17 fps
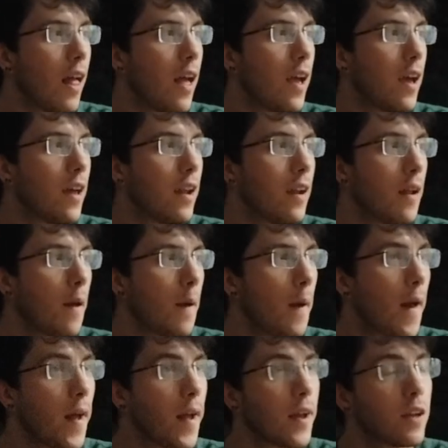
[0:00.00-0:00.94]
And
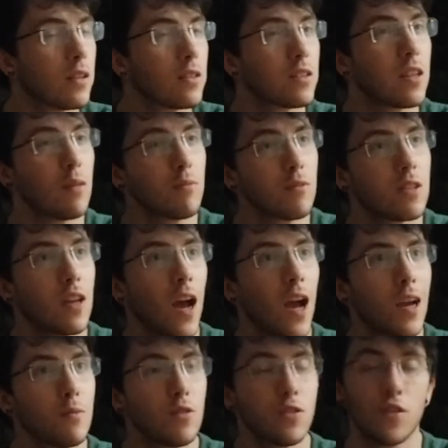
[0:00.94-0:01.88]

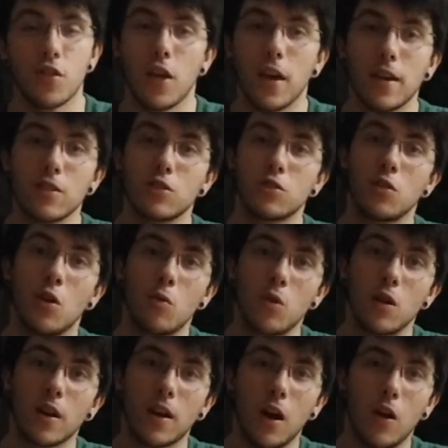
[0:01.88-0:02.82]
sometimes things don't
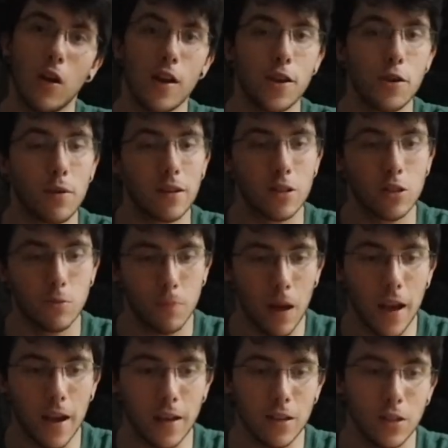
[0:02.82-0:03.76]
work out like you
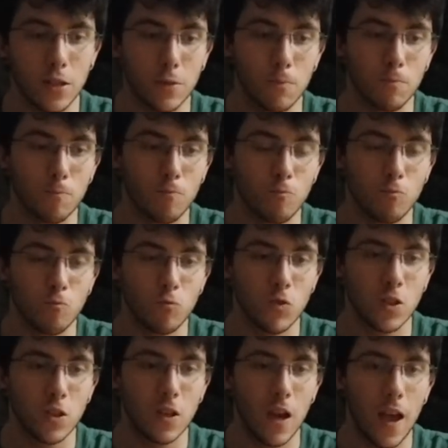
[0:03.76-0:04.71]
expect.
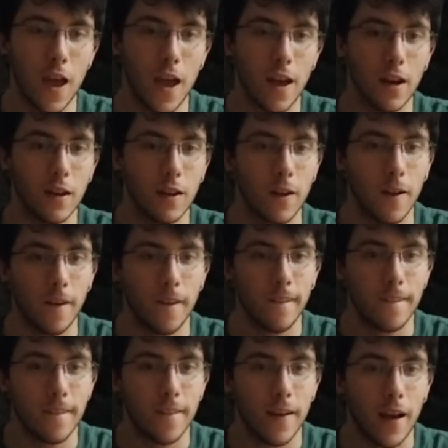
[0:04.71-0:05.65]
And
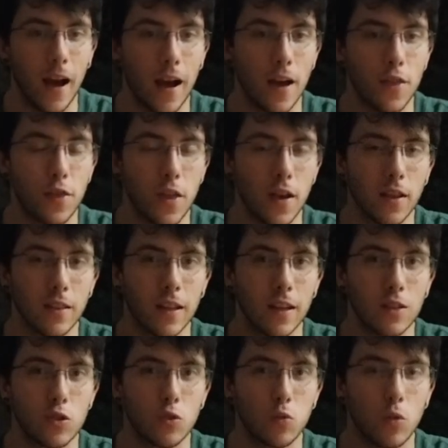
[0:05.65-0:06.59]
I think
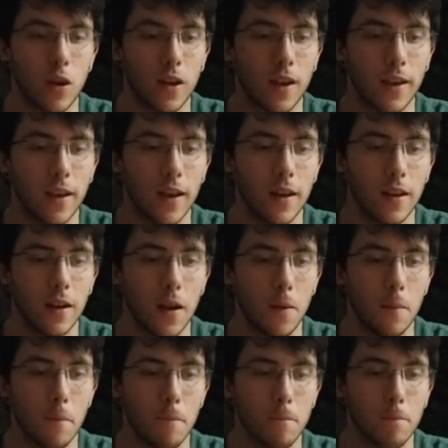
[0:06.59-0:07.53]
that's what
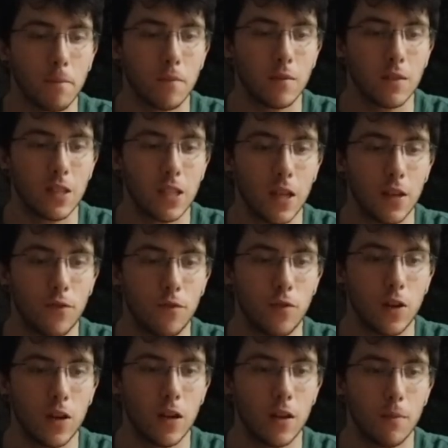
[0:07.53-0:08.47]
can
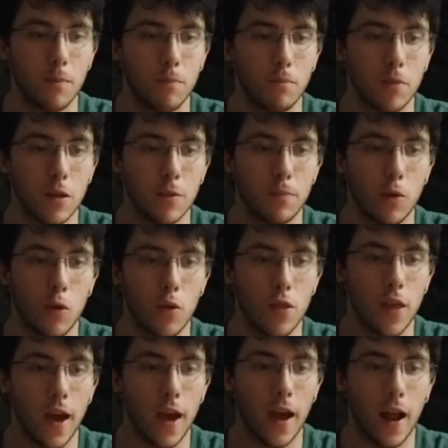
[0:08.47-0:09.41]
differ people
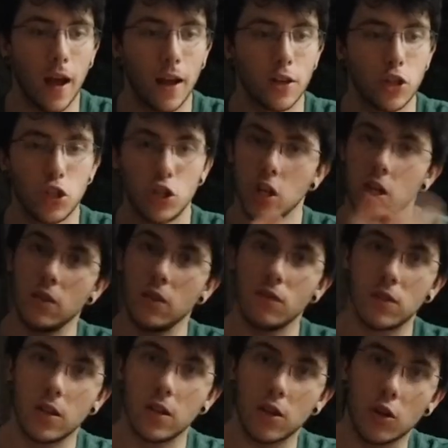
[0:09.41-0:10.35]
that
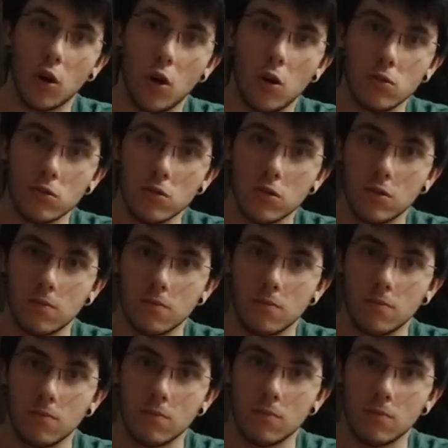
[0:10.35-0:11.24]
achieve their goals